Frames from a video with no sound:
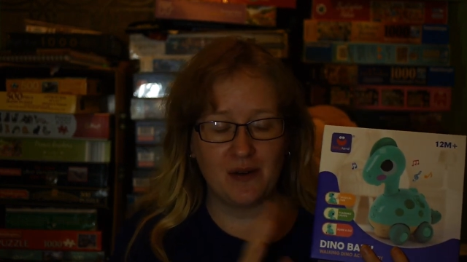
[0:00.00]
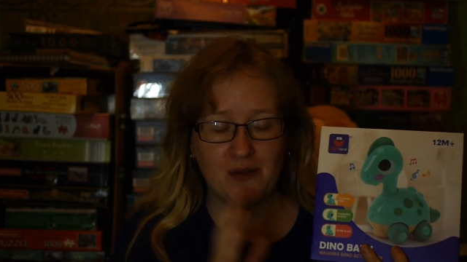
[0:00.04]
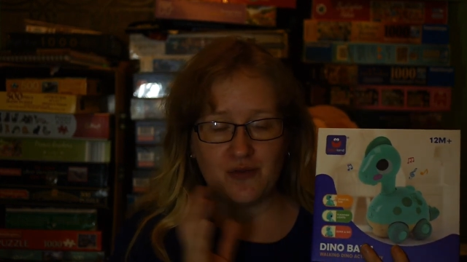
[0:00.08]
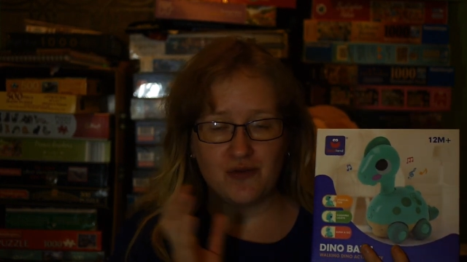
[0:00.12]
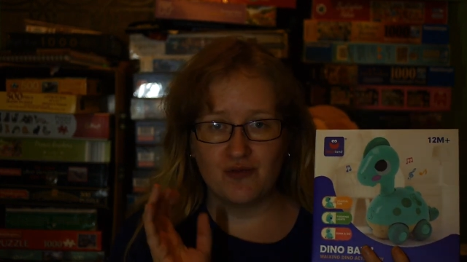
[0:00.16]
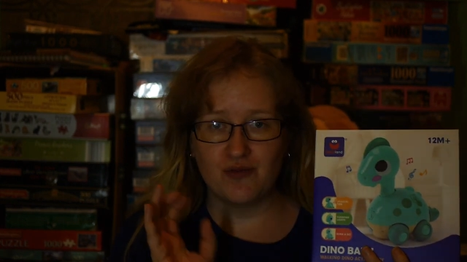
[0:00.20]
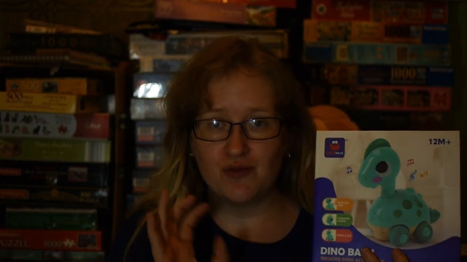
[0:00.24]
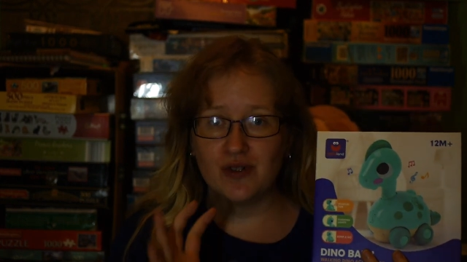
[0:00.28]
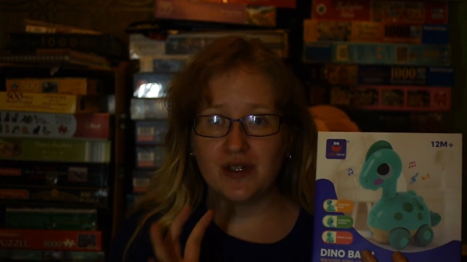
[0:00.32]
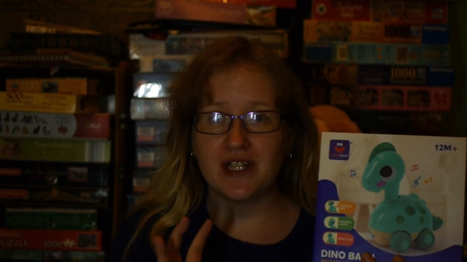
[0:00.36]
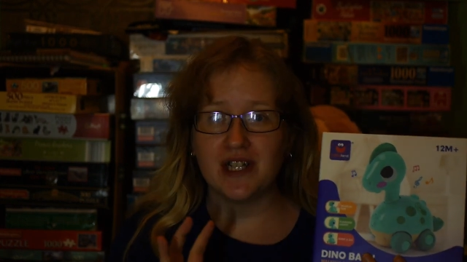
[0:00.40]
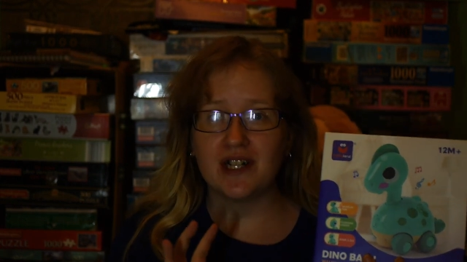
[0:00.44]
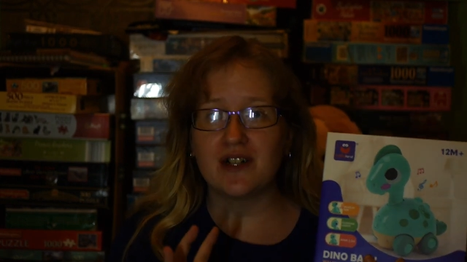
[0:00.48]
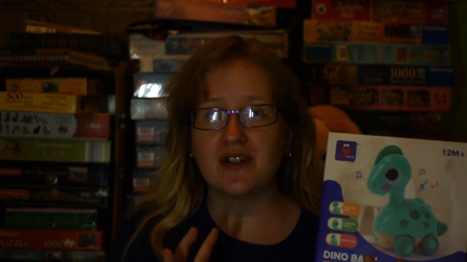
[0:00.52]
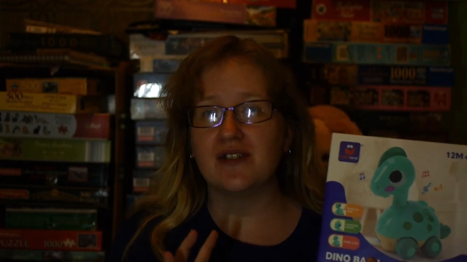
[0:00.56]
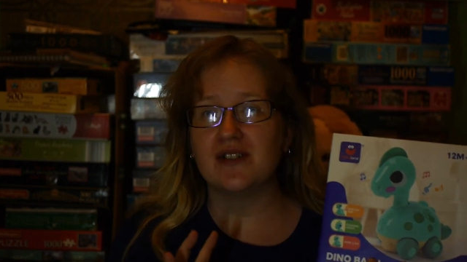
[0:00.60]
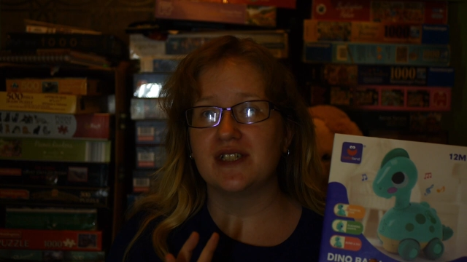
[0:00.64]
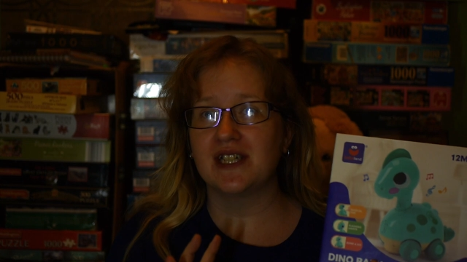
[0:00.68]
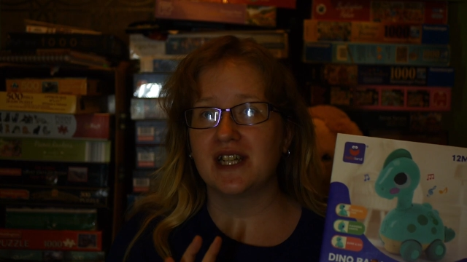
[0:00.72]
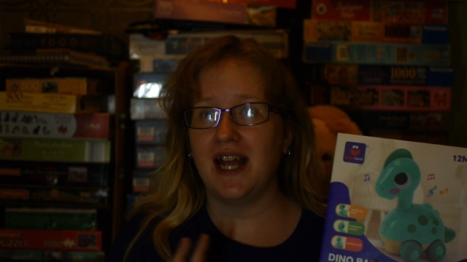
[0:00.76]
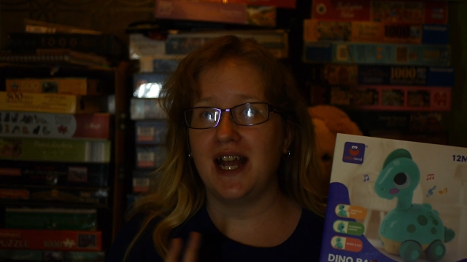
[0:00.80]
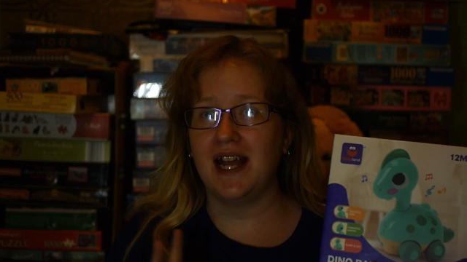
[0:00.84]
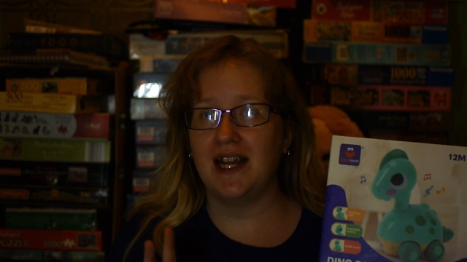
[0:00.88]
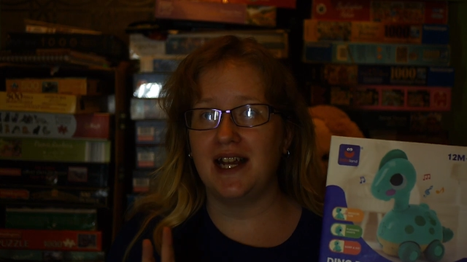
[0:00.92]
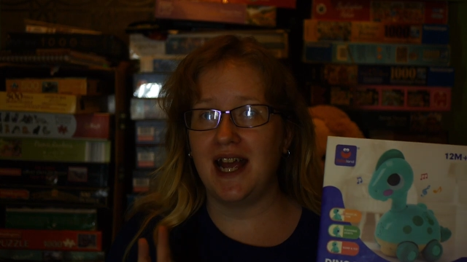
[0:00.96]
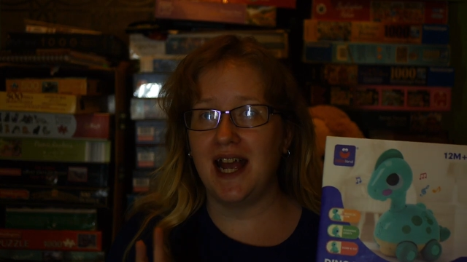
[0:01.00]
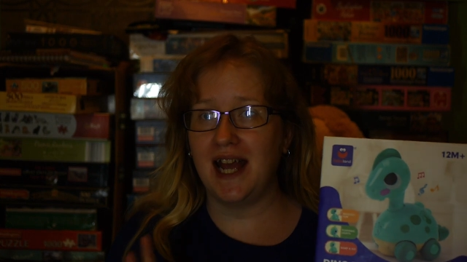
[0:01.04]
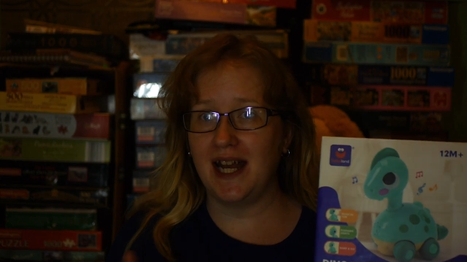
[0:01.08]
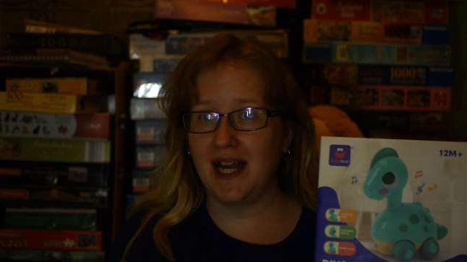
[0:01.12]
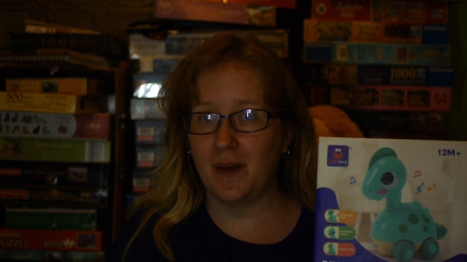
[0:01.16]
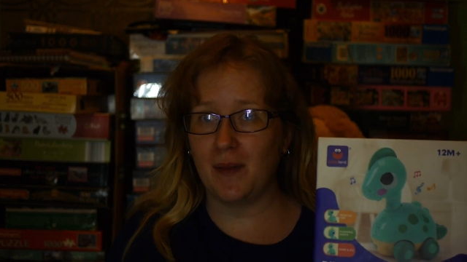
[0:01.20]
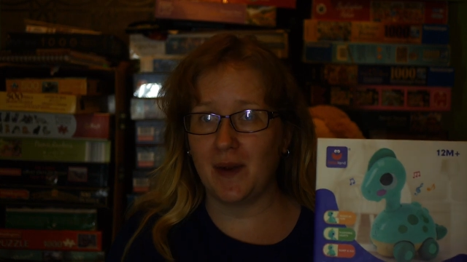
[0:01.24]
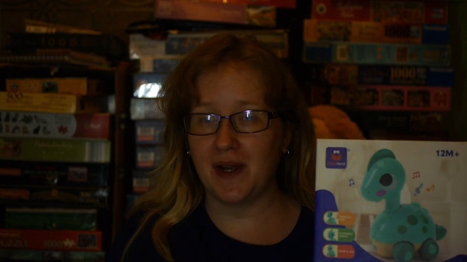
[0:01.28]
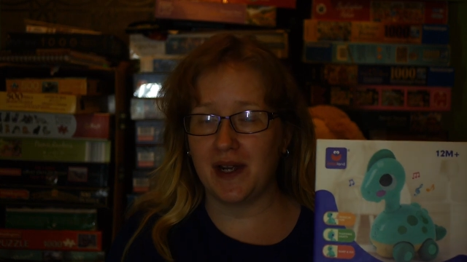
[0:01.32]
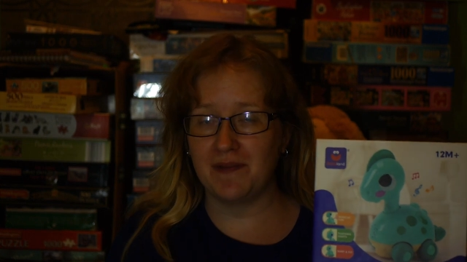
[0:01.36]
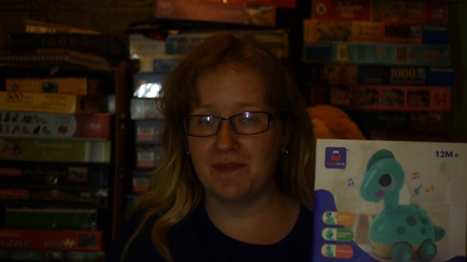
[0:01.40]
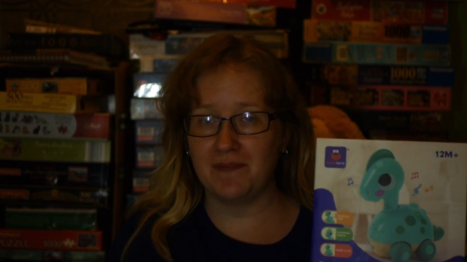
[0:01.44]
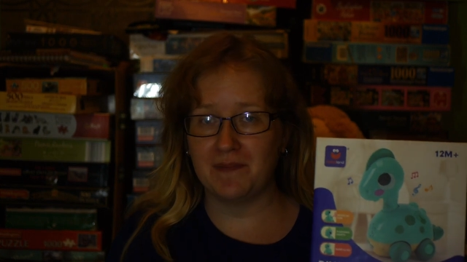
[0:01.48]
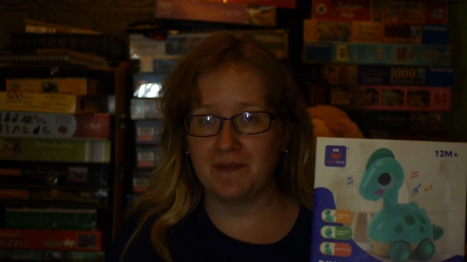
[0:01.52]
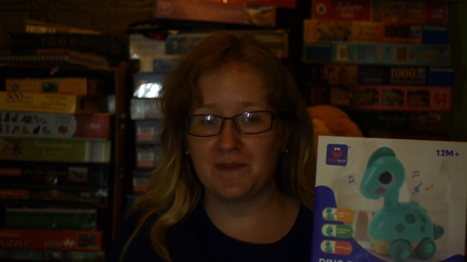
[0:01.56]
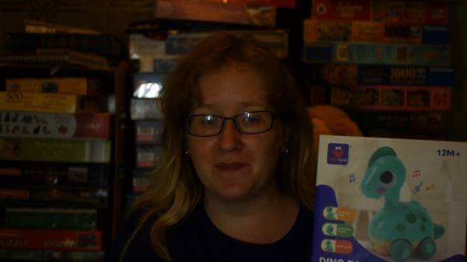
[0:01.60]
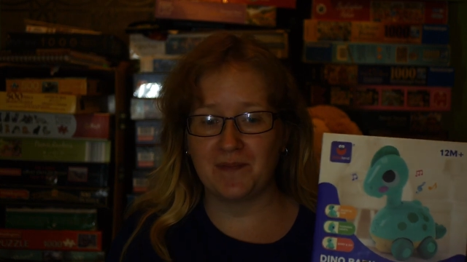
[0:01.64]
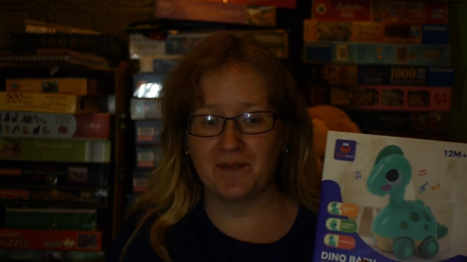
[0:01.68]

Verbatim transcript: I was really close to getting it anyway,